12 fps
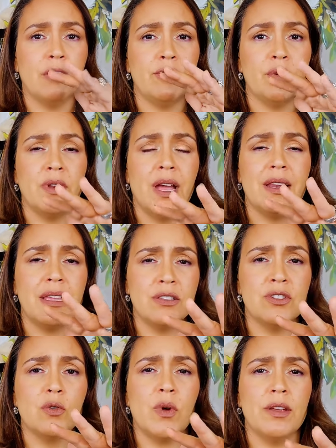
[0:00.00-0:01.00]
If you're not
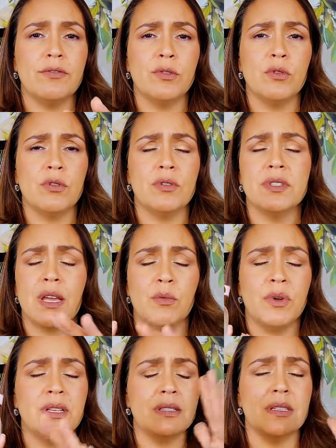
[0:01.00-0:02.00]
into white florals, I
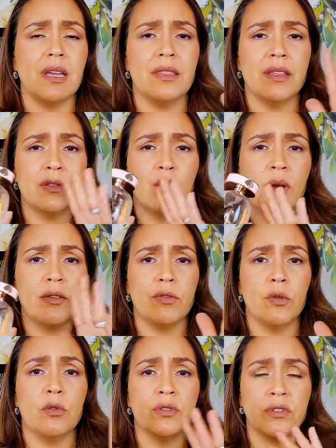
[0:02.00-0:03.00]
wouldn't say that the white
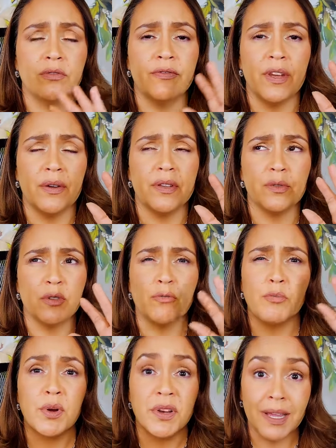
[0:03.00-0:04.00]
florals are very sort
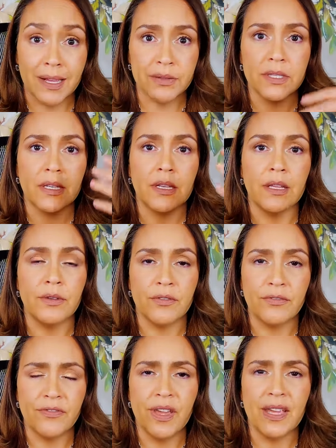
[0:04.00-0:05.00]
of pronounced and in your
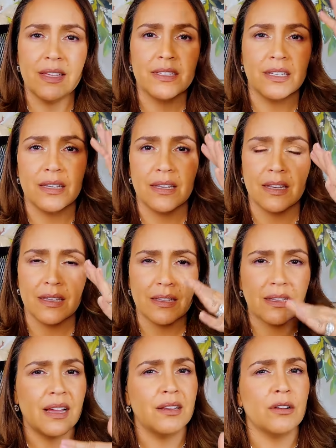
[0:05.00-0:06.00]
face and
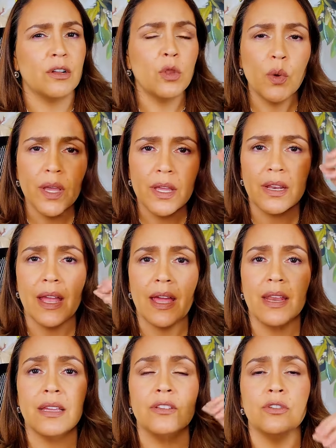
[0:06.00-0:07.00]
kind of cloying and
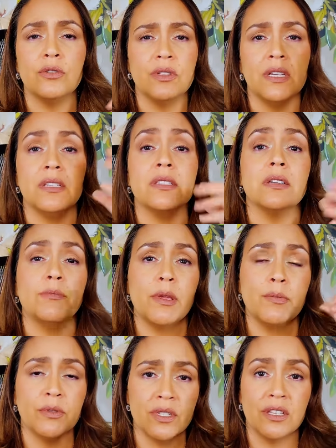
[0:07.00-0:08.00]
headache inducing as some
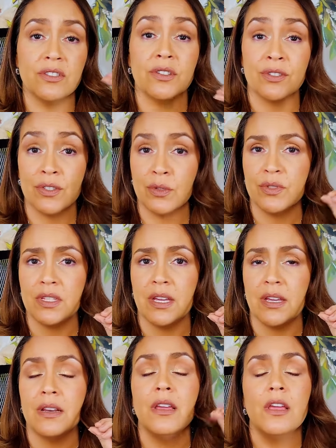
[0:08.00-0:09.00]
people tend to
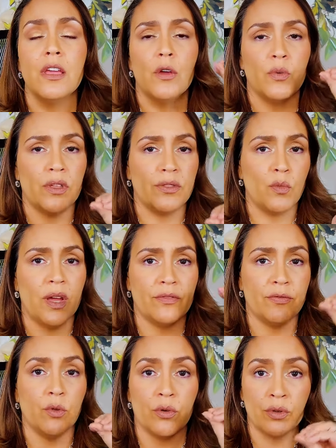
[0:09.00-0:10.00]
associate with white
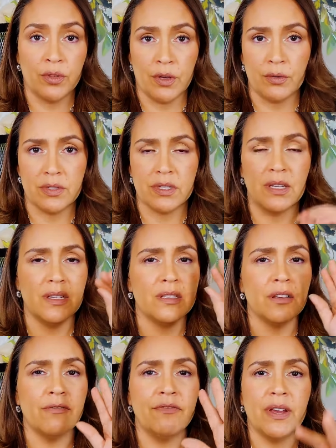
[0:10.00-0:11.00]
floral notes. It
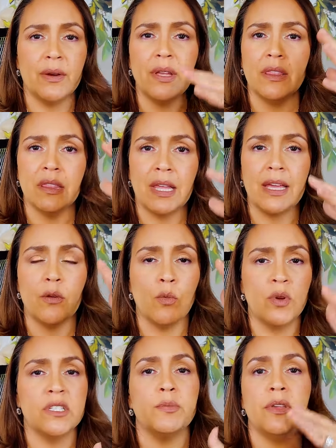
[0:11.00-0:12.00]
is a very light,
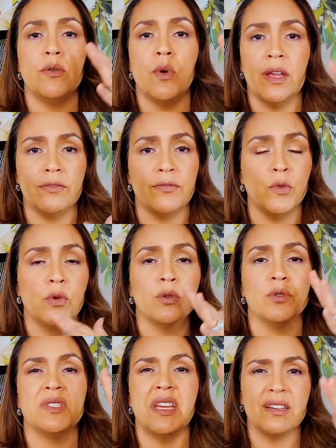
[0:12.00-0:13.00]
wispy white
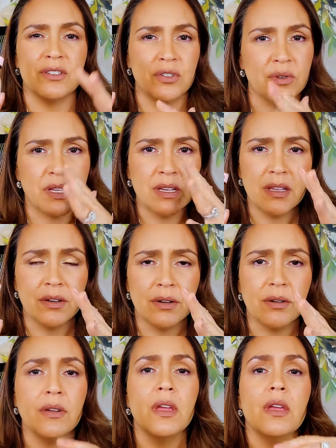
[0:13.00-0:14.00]
floral texture in
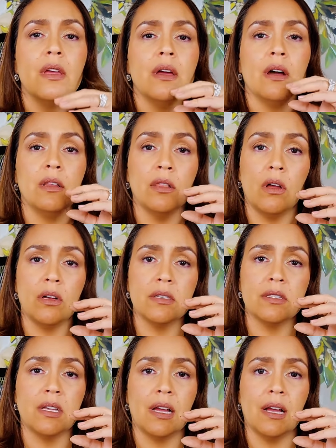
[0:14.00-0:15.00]
here
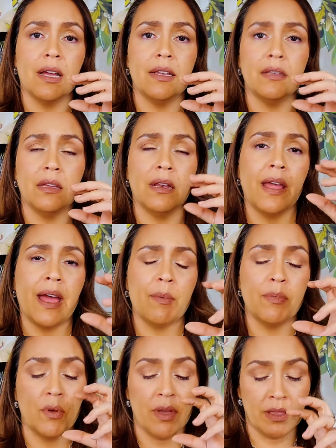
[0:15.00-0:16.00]
alongside an
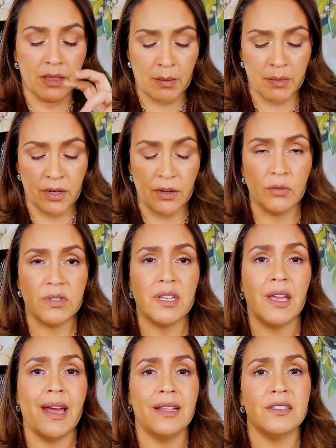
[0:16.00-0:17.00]
apple and lemon note
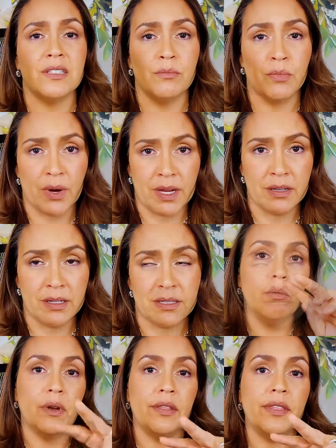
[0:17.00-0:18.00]
to add some
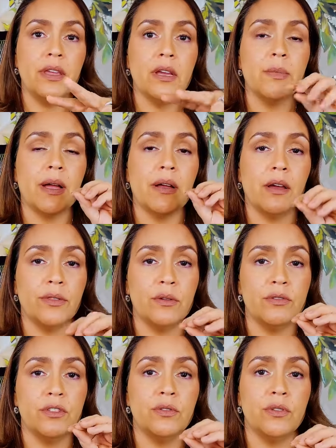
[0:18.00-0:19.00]
brightness. When I think about how
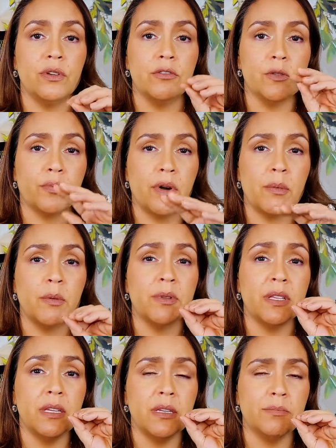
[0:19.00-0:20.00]
those two notes
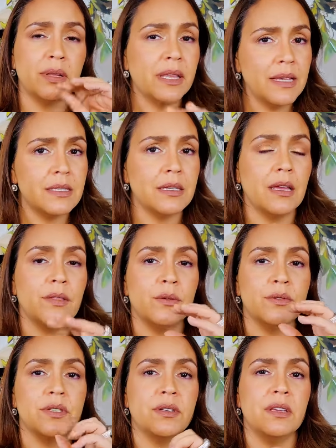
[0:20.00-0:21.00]
probably play
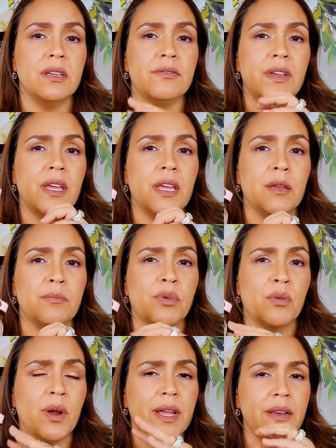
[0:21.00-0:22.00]
together to give a
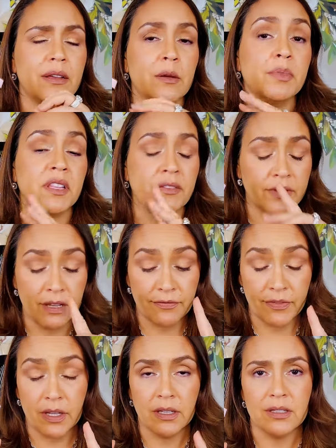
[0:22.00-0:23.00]
bright, uplifting
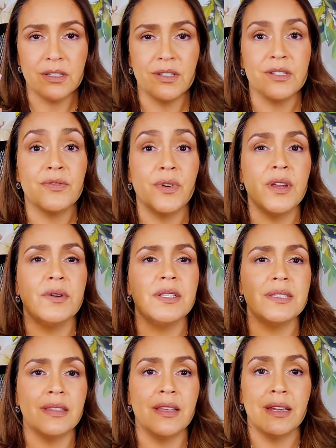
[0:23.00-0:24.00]
feeling to this
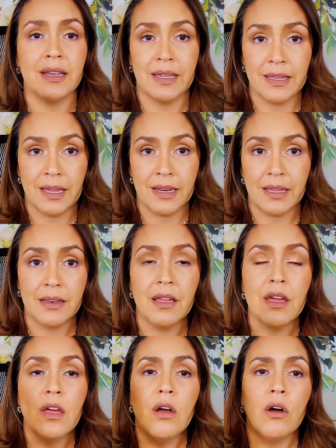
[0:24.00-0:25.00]
fragrance, then I get it.
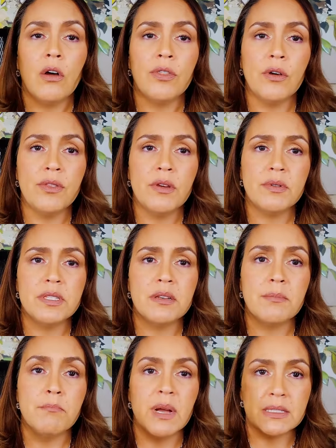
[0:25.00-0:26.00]
Although there
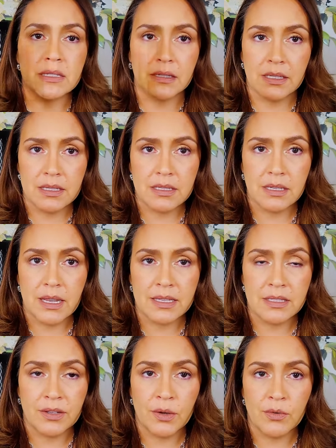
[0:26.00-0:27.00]
isn't musk listed
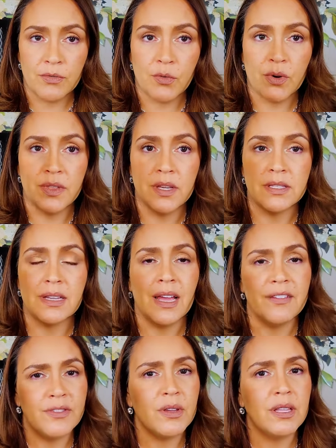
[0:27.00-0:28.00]
as a note for this,
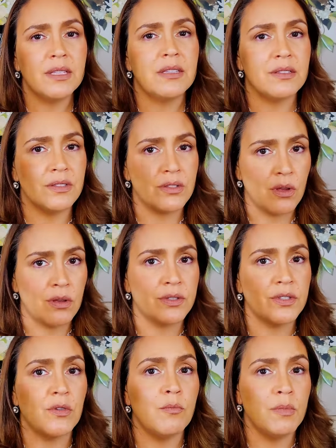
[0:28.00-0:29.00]
I feel like this is
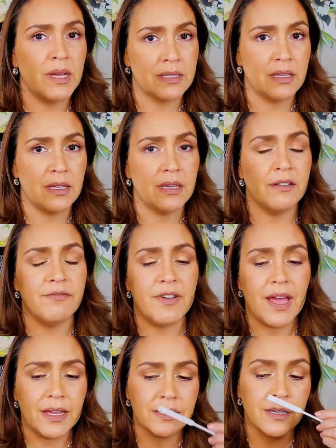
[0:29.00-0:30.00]
also musky. In
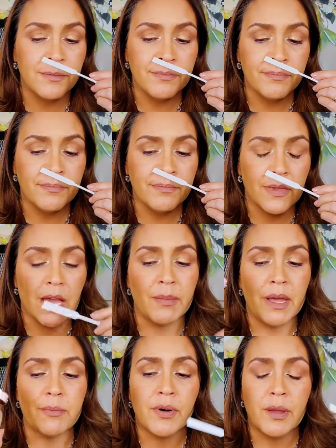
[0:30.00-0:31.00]
fact, I
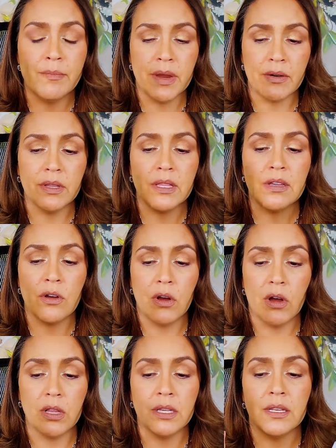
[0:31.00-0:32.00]
might primarily
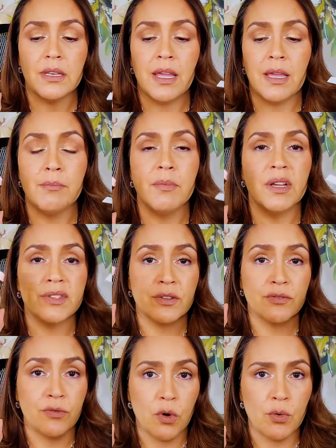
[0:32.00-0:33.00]
call it a
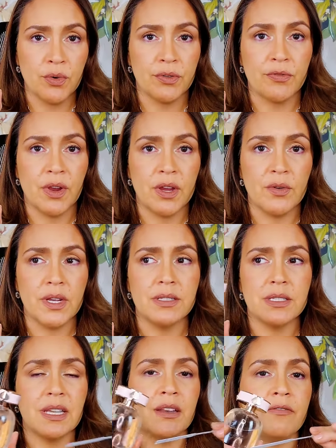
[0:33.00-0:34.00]
musk forward
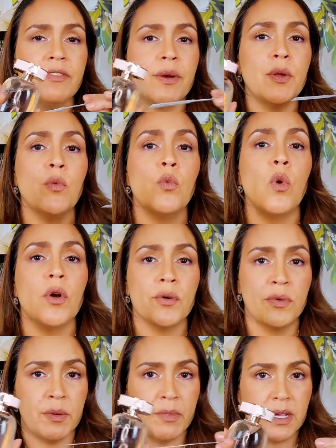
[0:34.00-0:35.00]
fragrance and a very
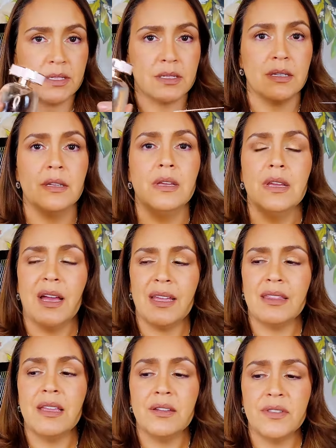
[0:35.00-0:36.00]
watery musk.
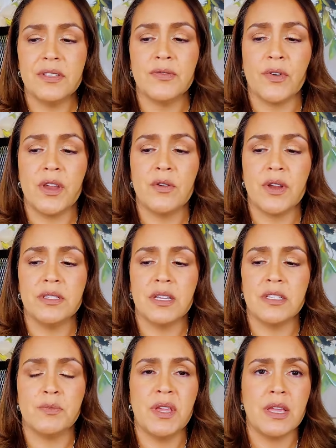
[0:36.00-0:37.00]
I think of this fragrance
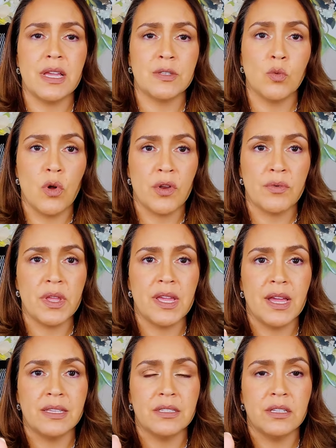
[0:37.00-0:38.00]
as being as watery
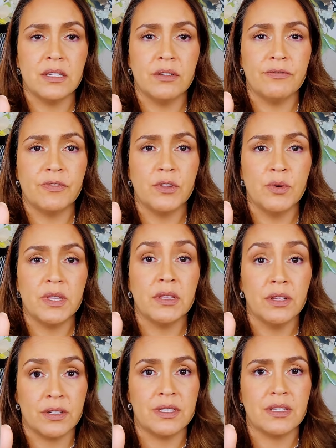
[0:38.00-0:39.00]
as the fluid
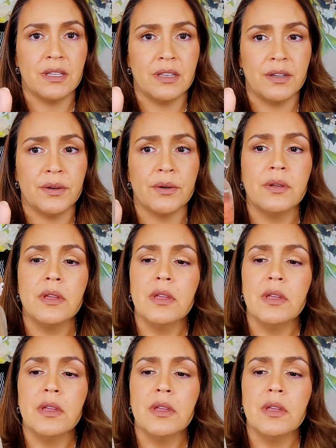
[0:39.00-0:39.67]
looks in here.